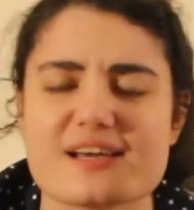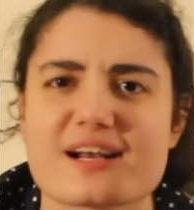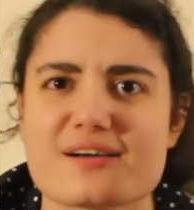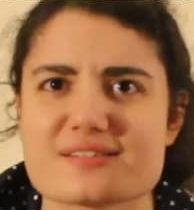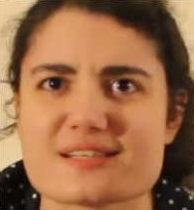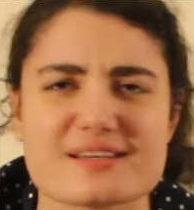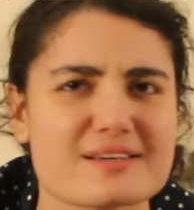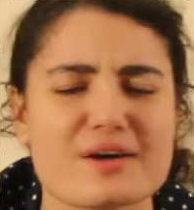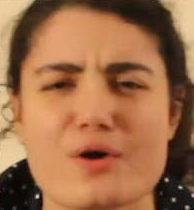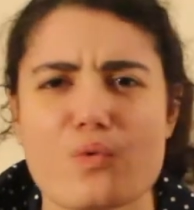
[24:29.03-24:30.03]
And I was
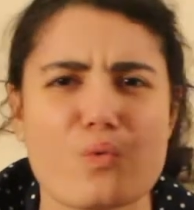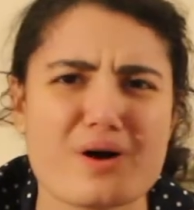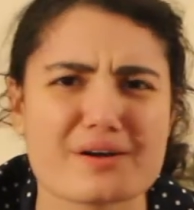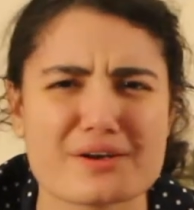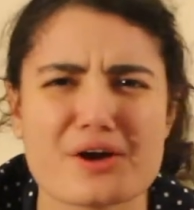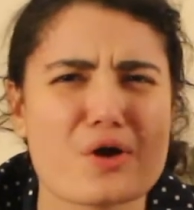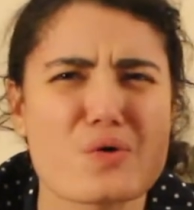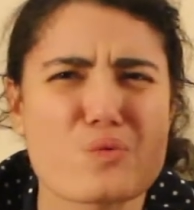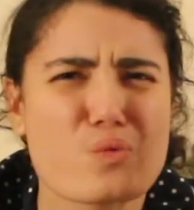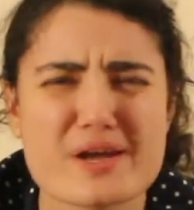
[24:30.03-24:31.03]
like, one,
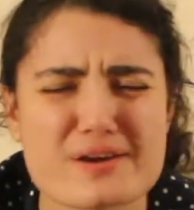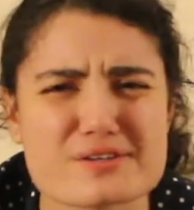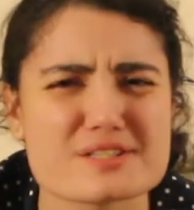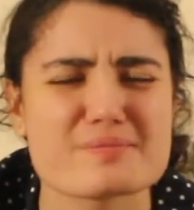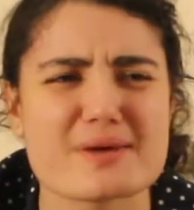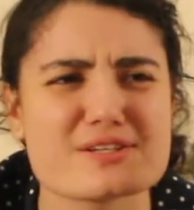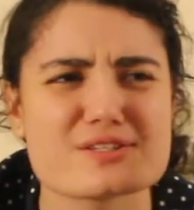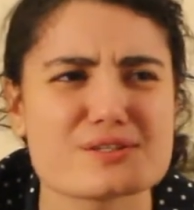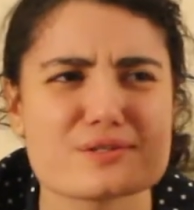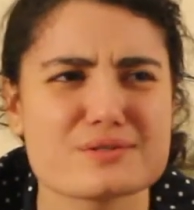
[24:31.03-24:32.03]
weird to
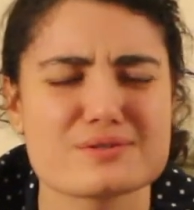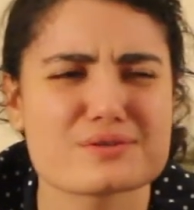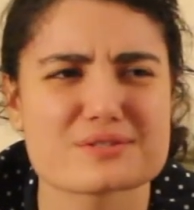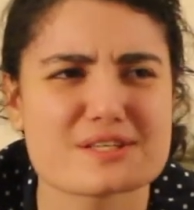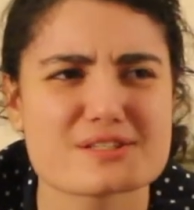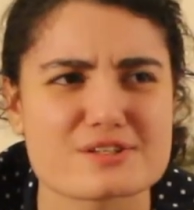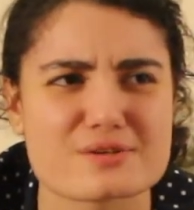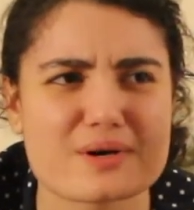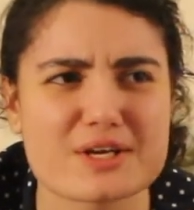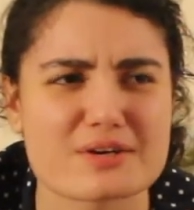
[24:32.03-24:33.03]
mention your sister
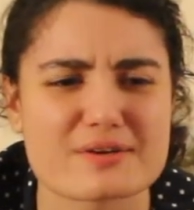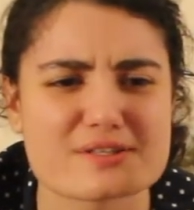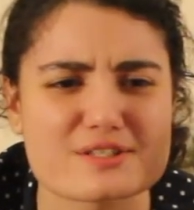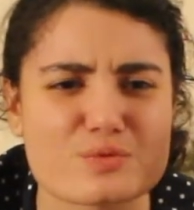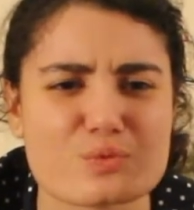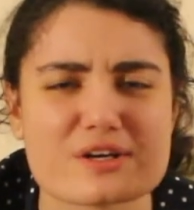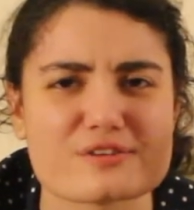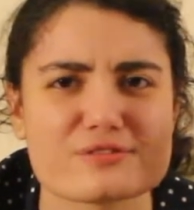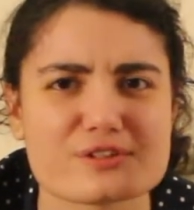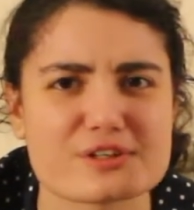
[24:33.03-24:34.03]
while you're in some weird
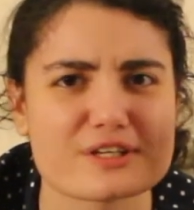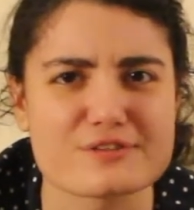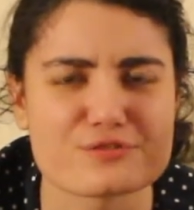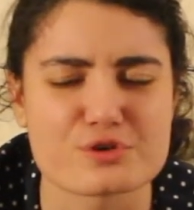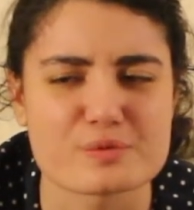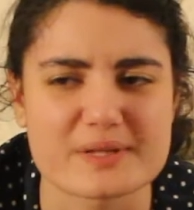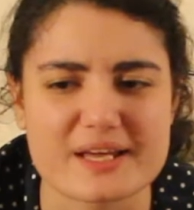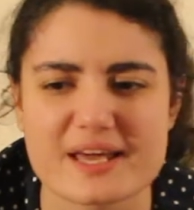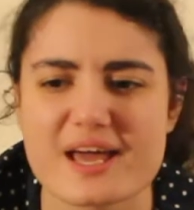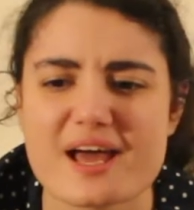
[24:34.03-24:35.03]
flirty
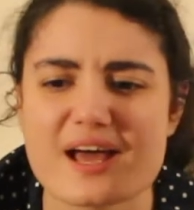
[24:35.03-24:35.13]
foreplay,